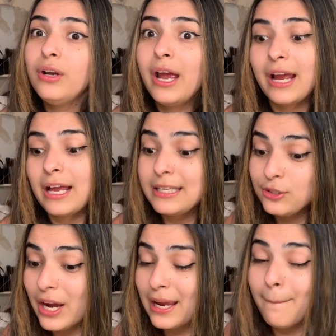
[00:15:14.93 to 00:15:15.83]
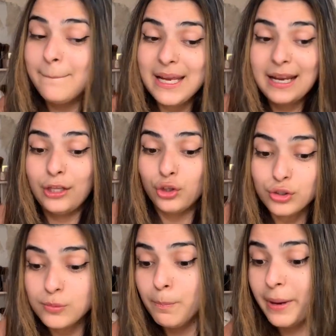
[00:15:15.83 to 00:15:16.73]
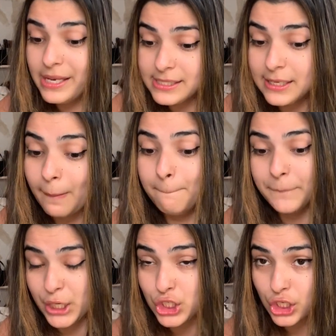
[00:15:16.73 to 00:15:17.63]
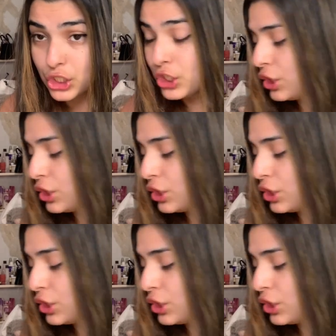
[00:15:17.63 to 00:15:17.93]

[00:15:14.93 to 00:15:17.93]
like so I can be like those basic bitches, you